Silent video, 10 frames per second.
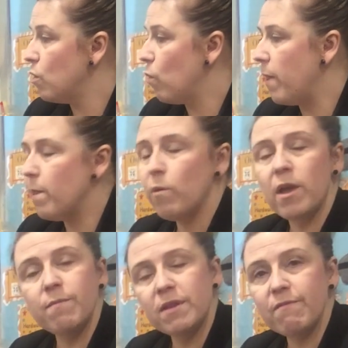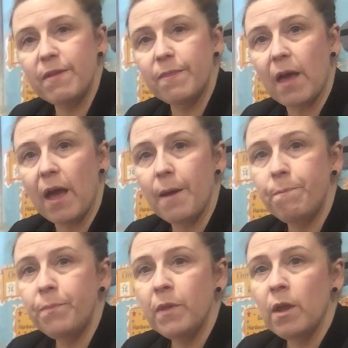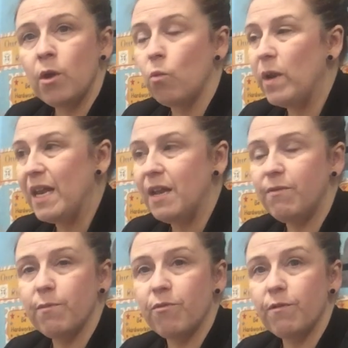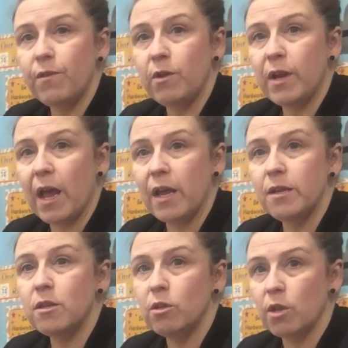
When the worms are in there, we leave them for a few days.